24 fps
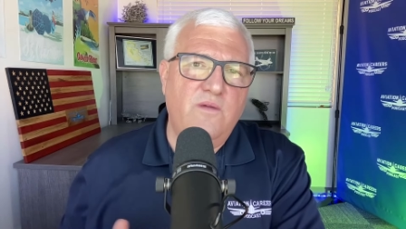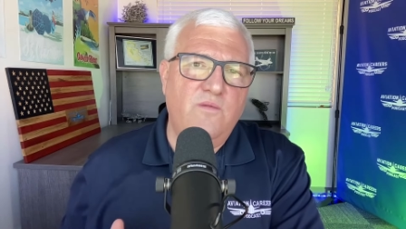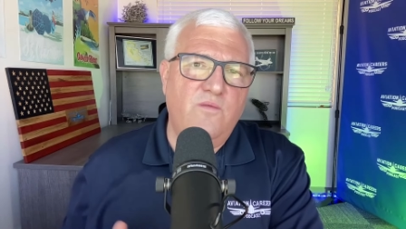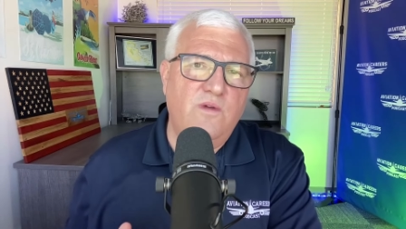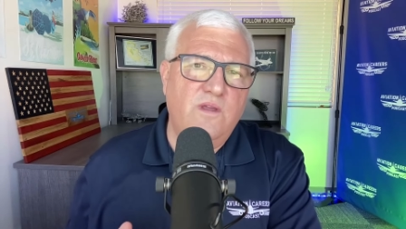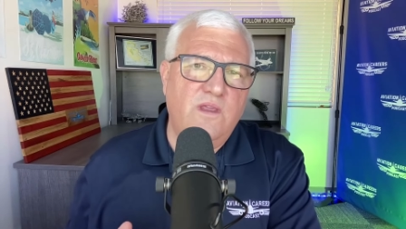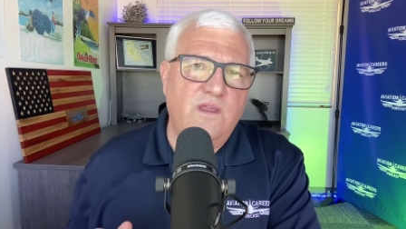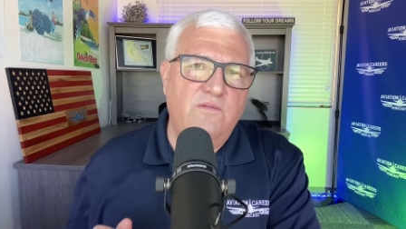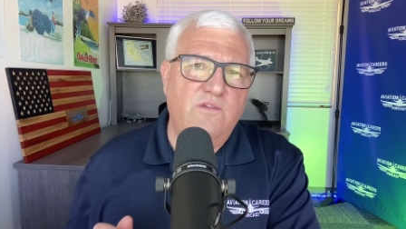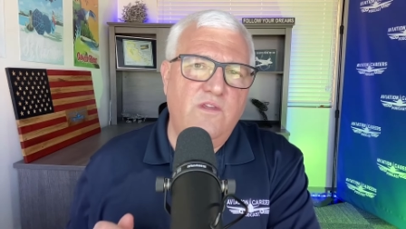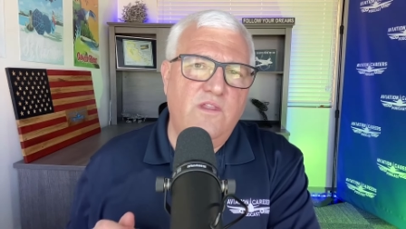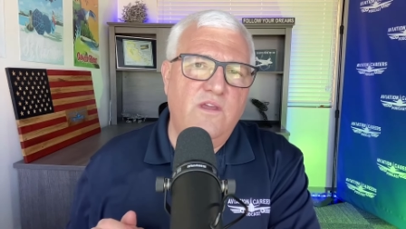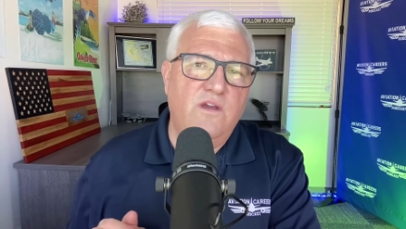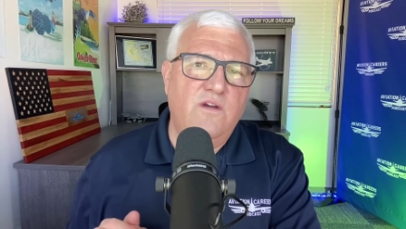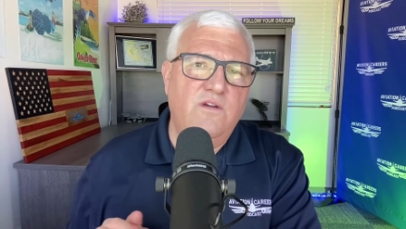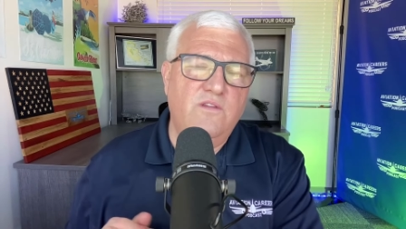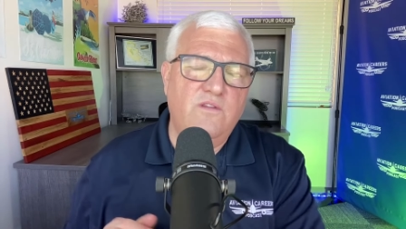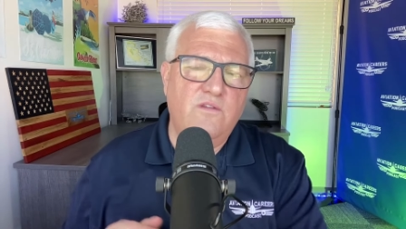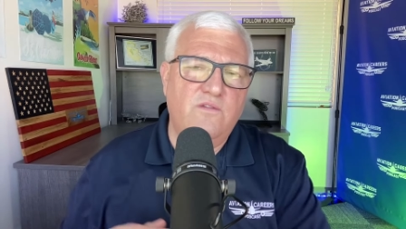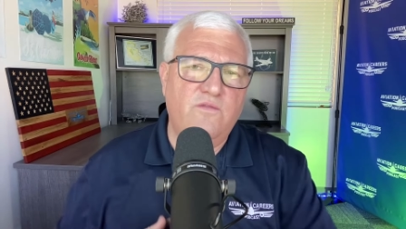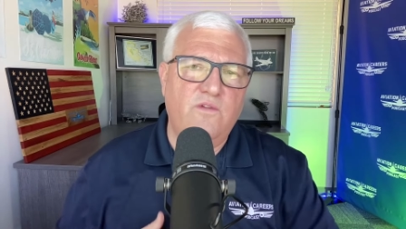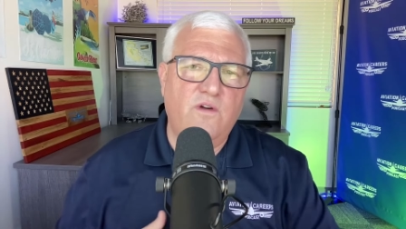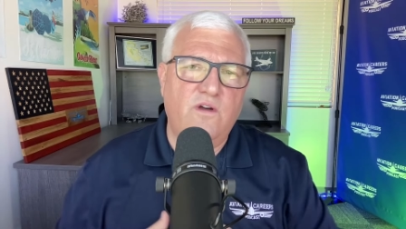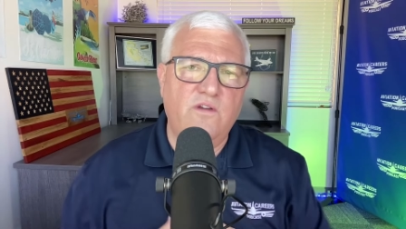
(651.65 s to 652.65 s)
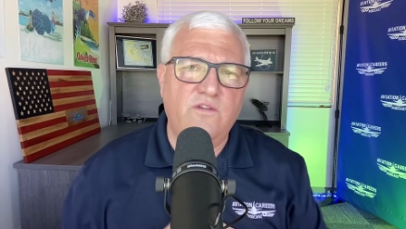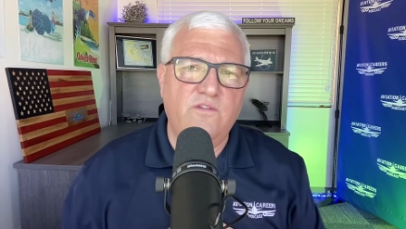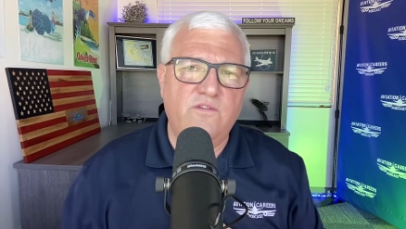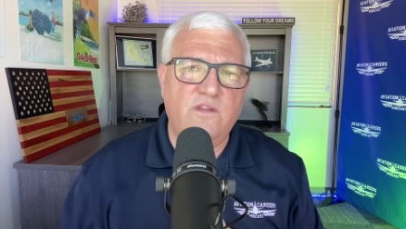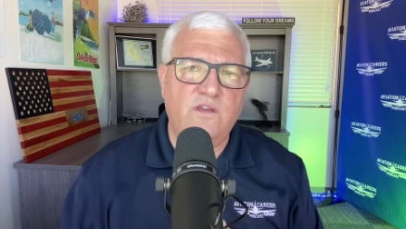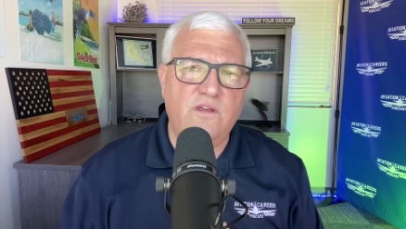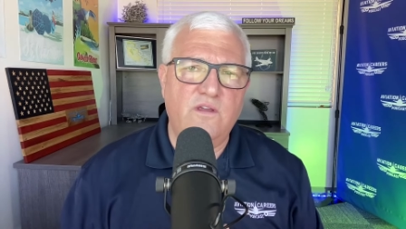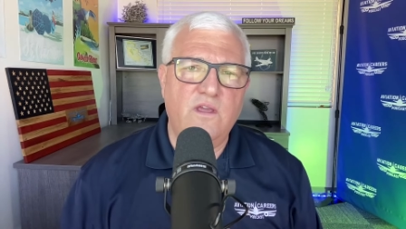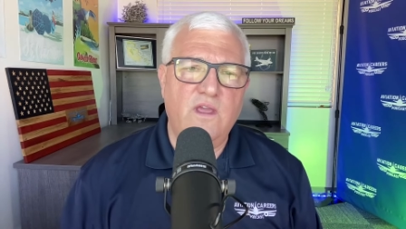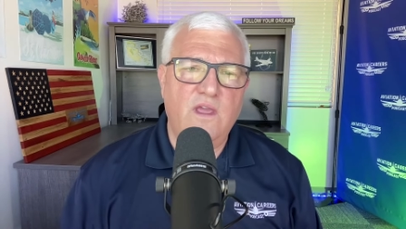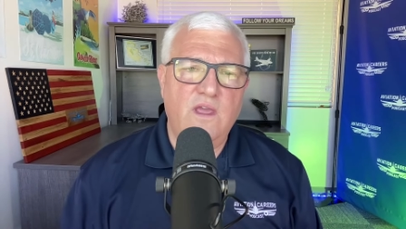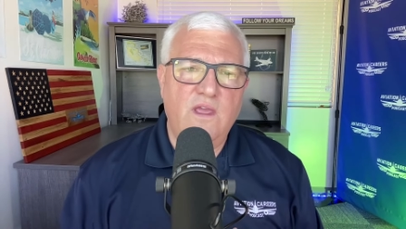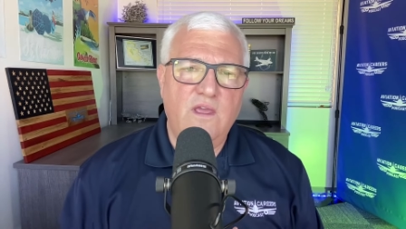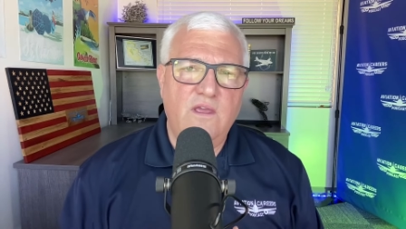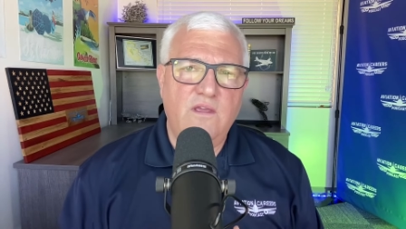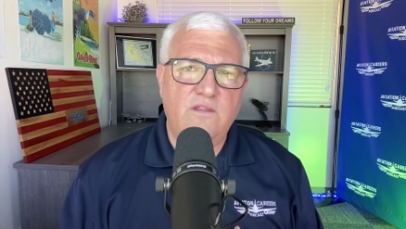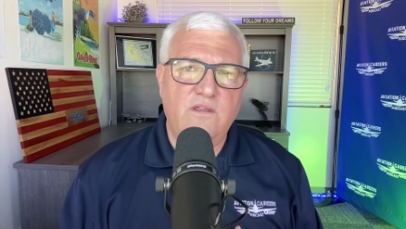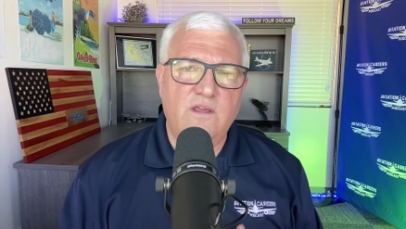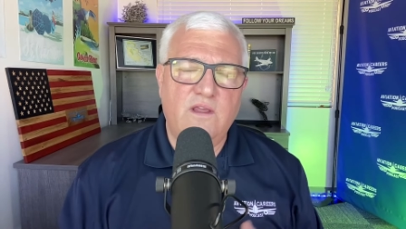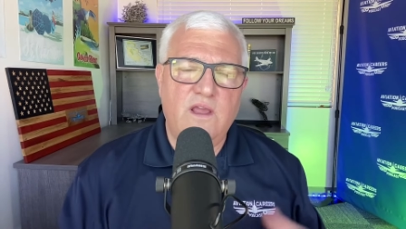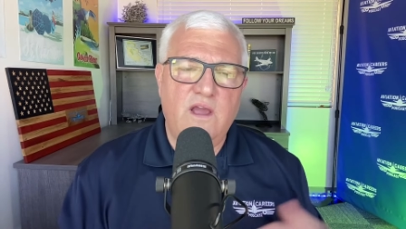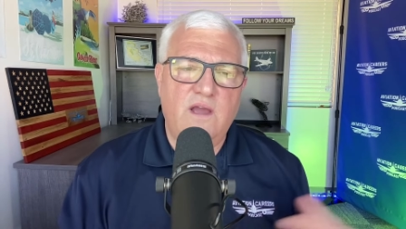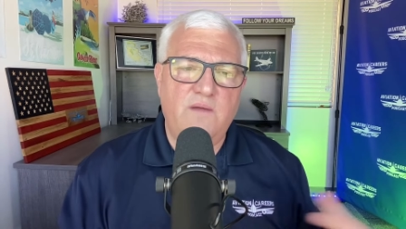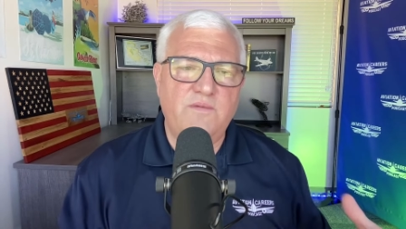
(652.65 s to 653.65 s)
and we'll give you those as far as the
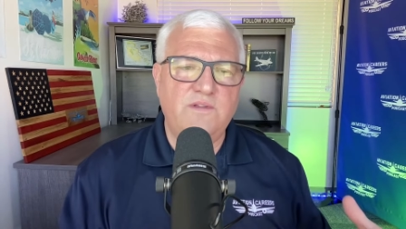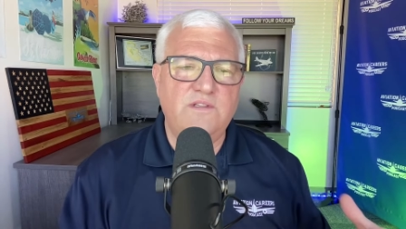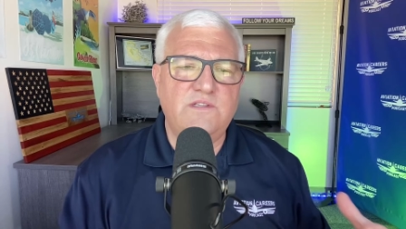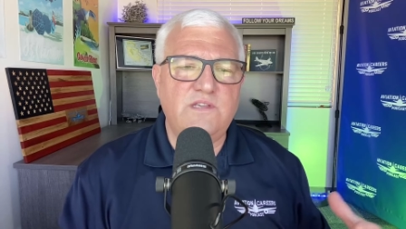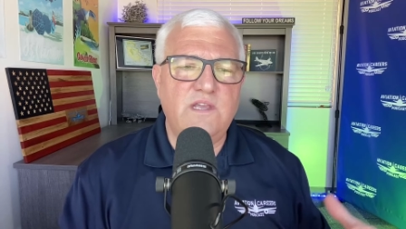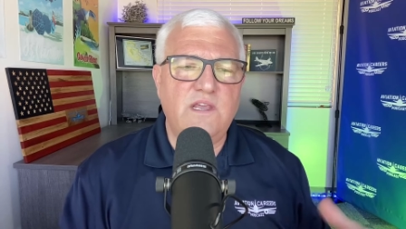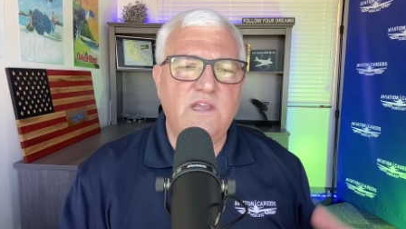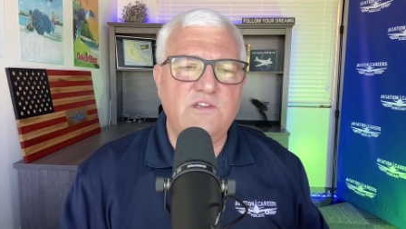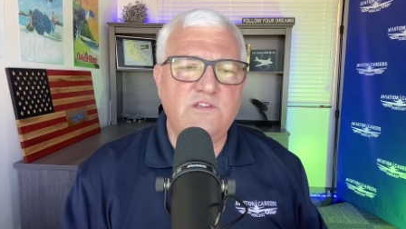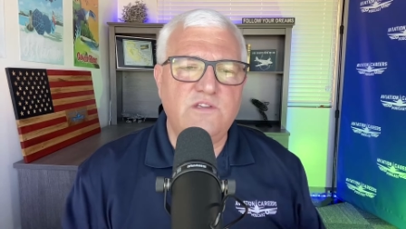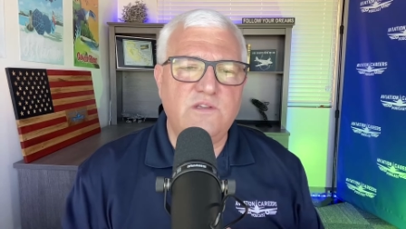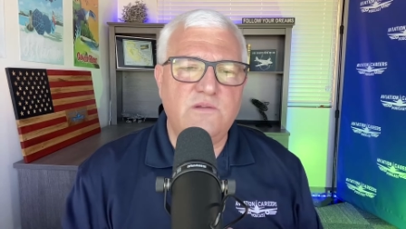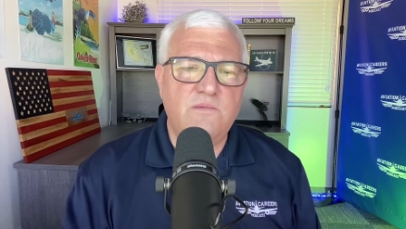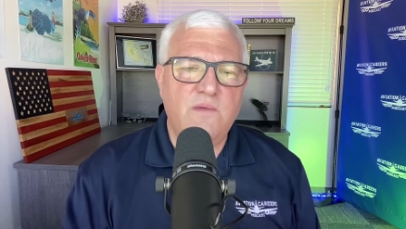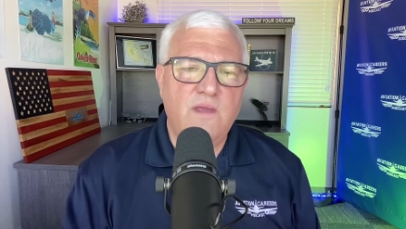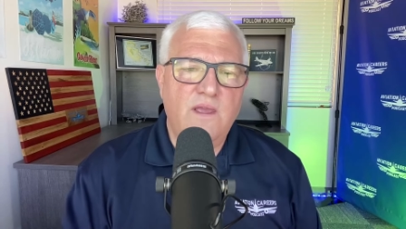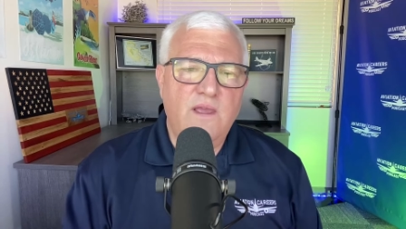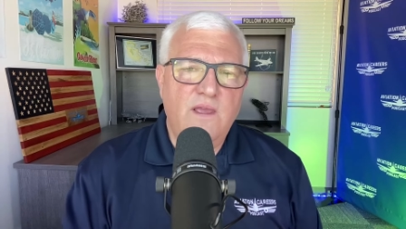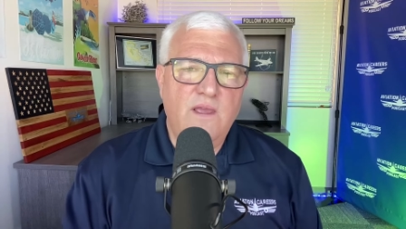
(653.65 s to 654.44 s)
compensation.